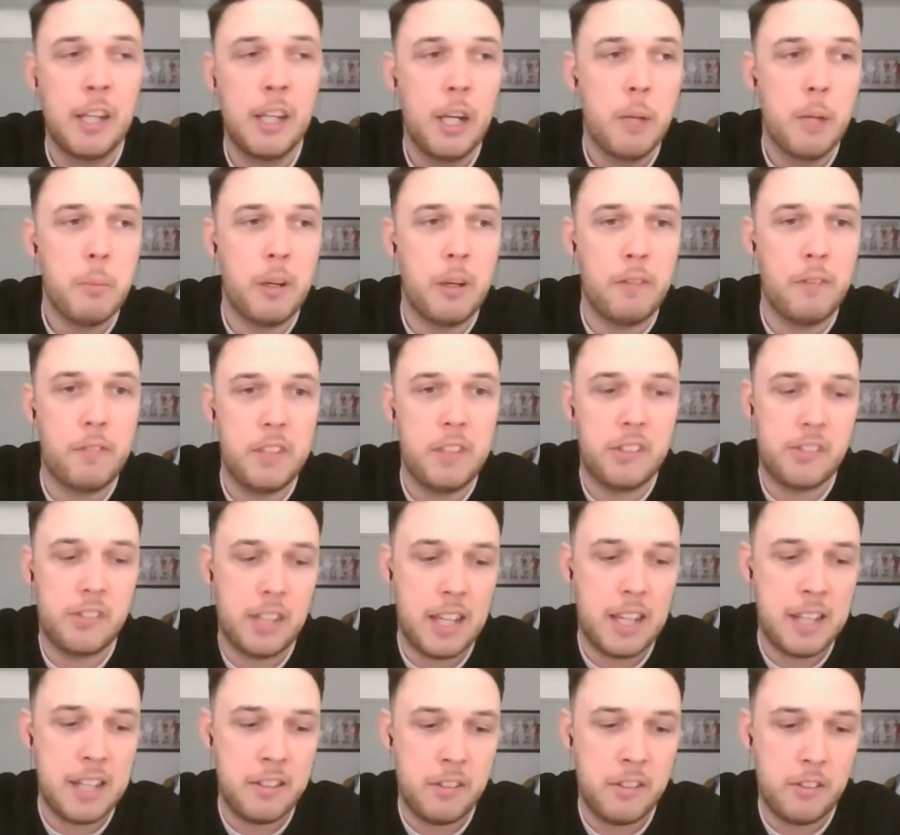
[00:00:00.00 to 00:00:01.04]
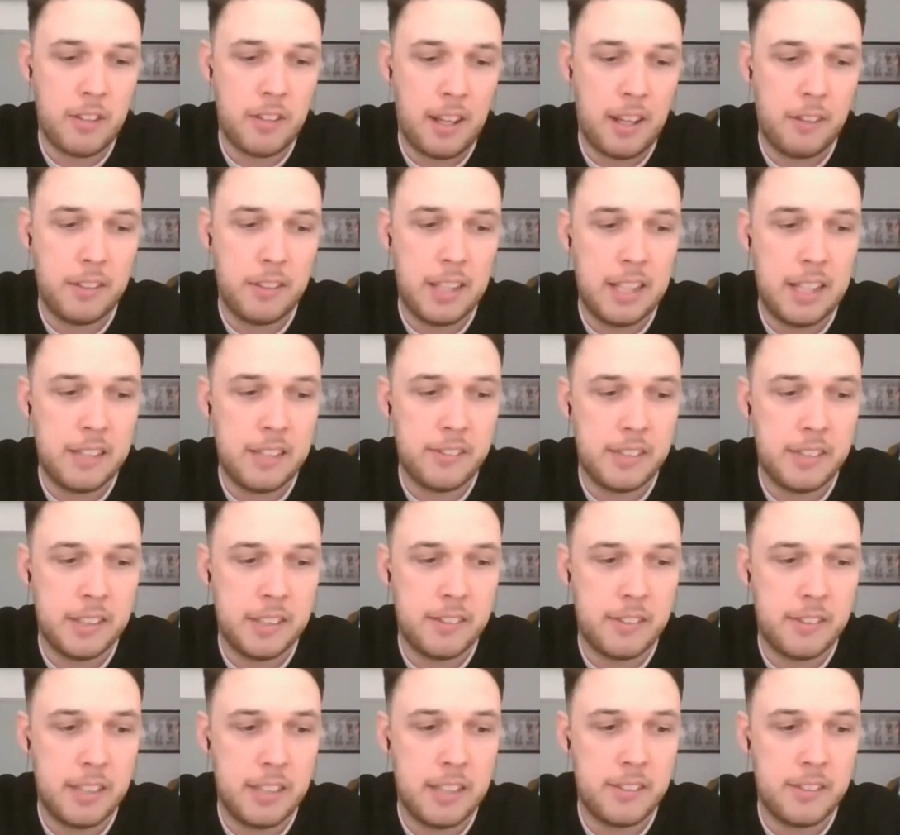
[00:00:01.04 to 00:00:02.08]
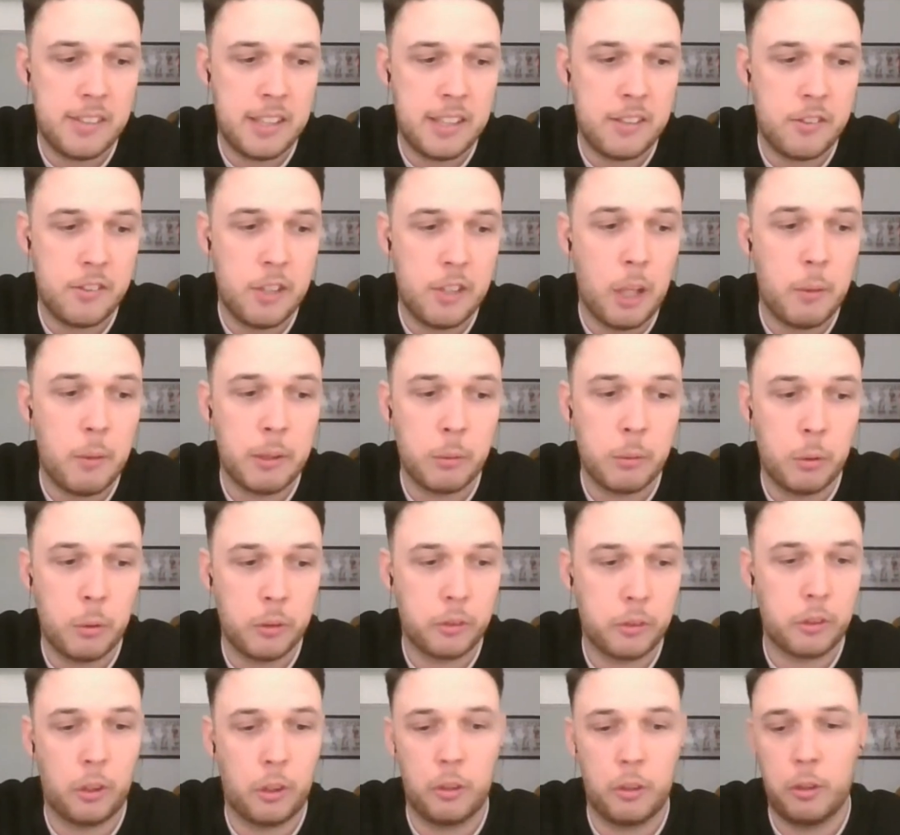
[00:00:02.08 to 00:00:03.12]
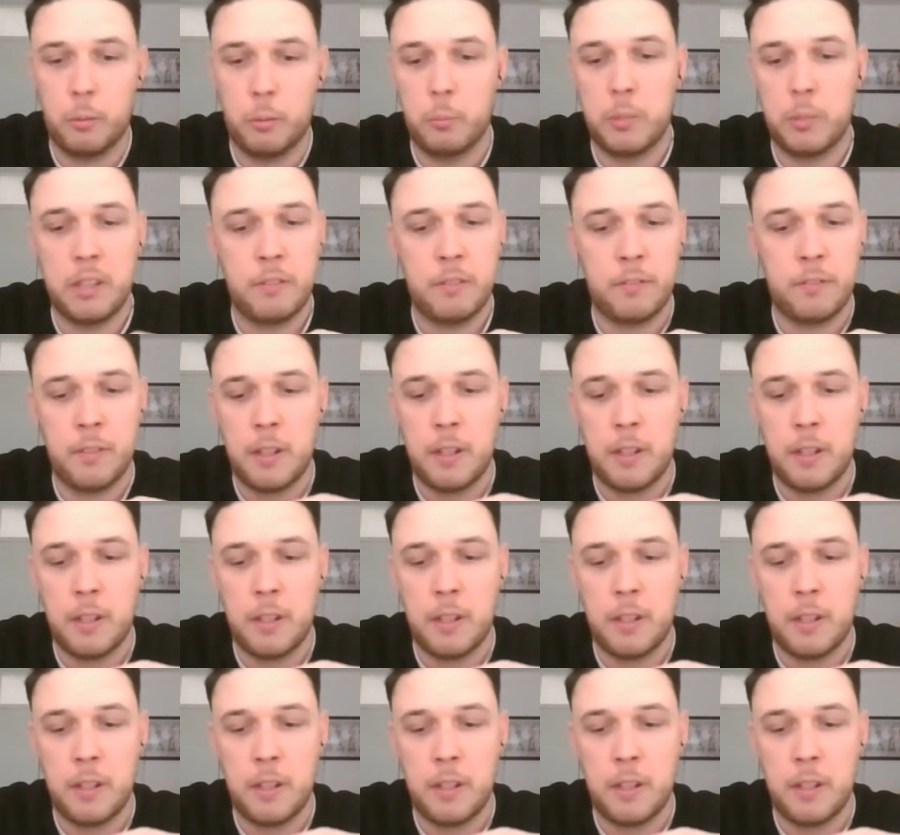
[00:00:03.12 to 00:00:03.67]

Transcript: but for the estate agents out there listening to this, it's knowing what's gone on with